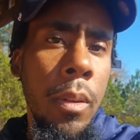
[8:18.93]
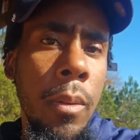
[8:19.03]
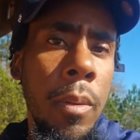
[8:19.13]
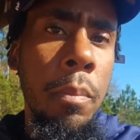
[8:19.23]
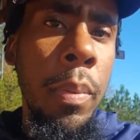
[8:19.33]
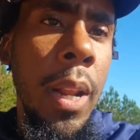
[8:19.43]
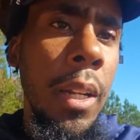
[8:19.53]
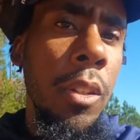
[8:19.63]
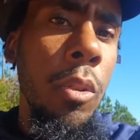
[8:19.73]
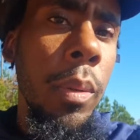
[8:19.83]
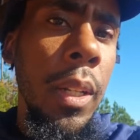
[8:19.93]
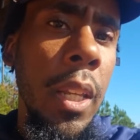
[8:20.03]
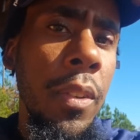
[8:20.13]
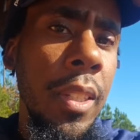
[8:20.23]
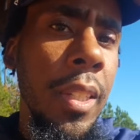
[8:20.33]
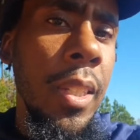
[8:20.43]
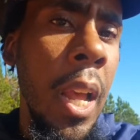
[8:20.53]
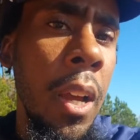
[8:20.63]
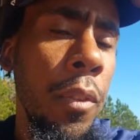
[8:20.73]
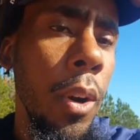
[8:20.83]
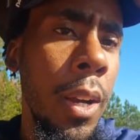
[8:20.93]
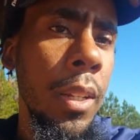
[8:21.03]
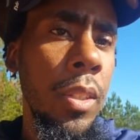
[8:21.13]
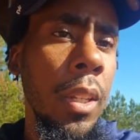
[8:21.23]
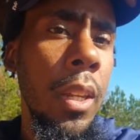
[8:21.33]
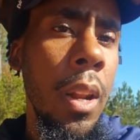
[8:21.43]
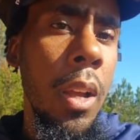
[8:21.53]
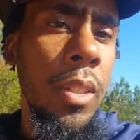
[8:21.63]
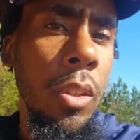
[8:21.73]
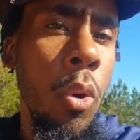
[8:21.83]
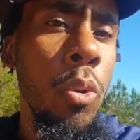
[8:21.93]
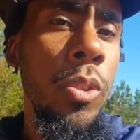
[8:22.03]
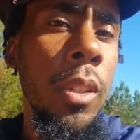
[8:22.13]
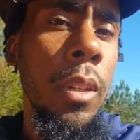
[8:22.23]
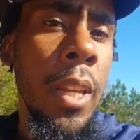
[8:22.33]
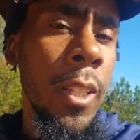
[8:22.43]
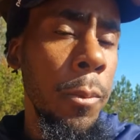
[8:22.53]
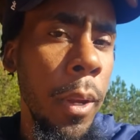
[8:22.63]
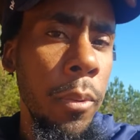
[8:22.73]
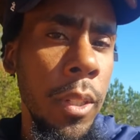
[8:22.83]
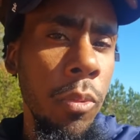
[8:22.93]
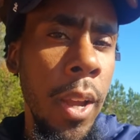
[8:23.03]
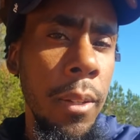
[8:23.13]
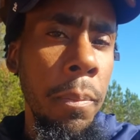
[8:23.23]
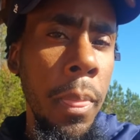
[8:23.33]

But I do believe it's a sign for us to get our souls and spirits right.